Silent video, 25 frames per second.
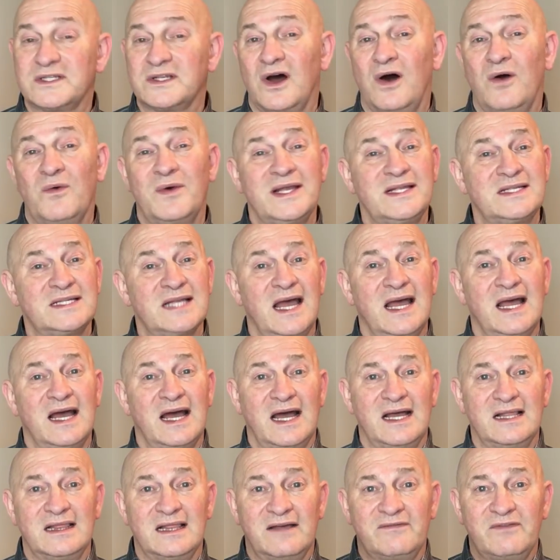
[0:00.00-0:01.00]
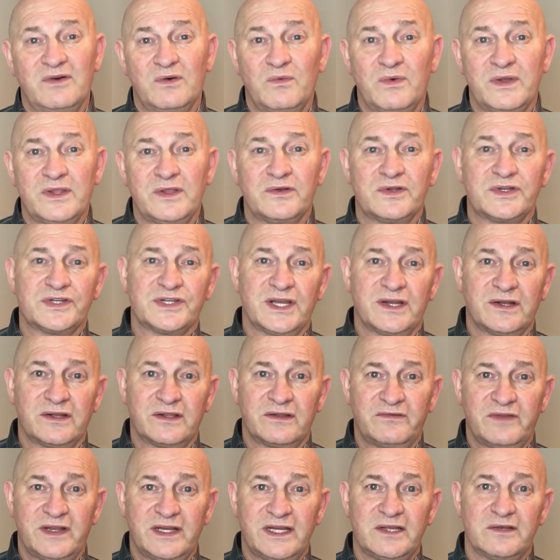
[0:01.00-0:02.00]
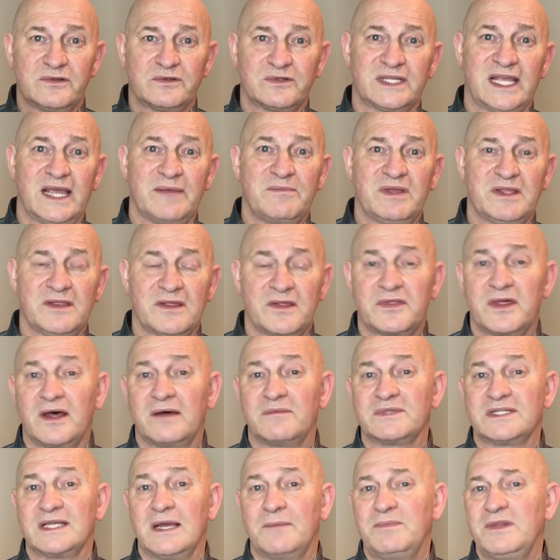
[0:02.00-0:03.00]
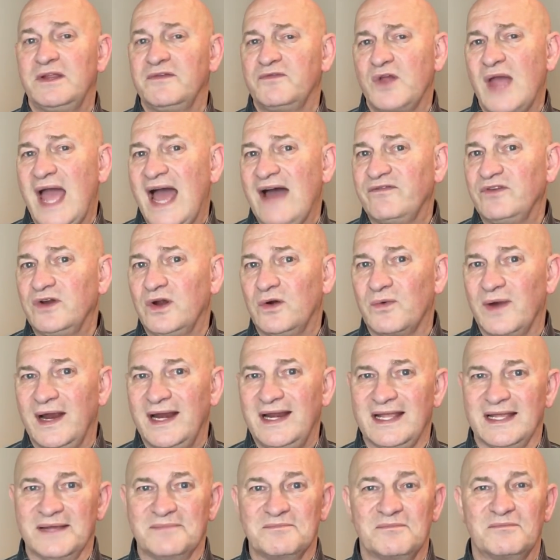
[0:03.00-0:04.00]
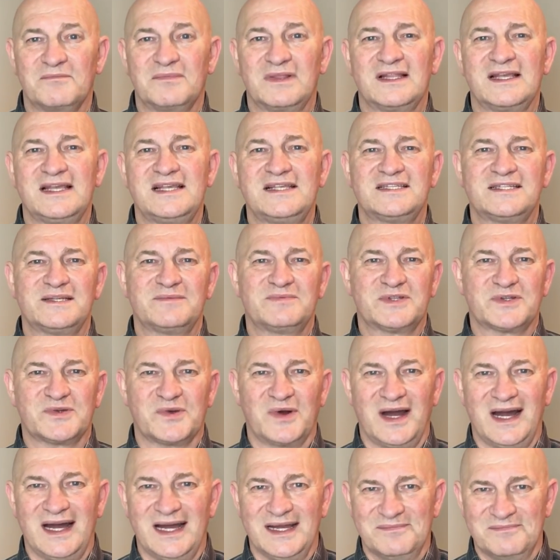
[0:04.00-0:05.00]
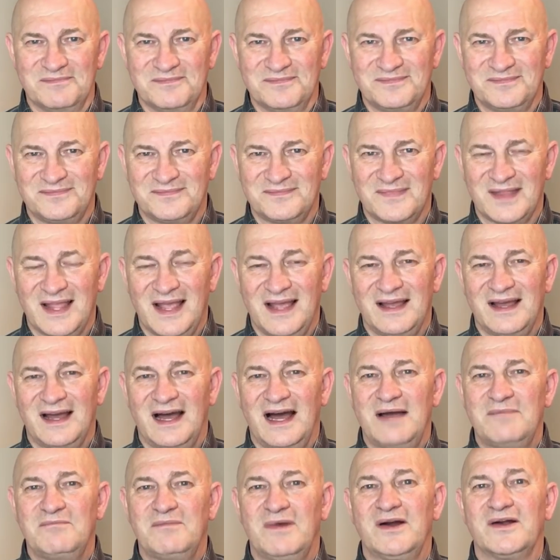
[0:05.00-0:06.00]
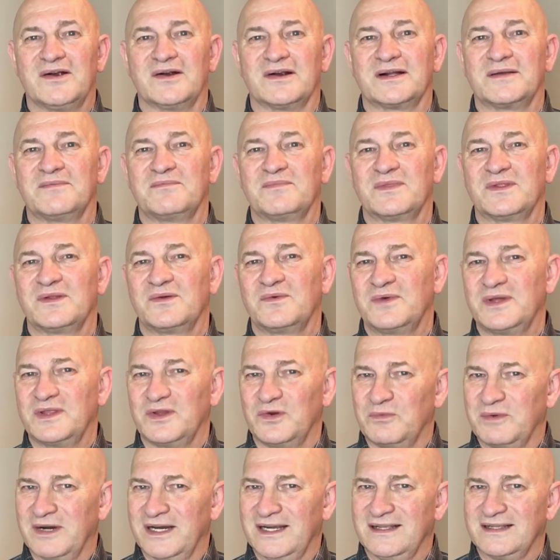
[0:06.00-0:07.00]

As always, I love it when you share the videos, give me the thumbs up, and if you haven't already, please subscribe. I'm Mark with Uber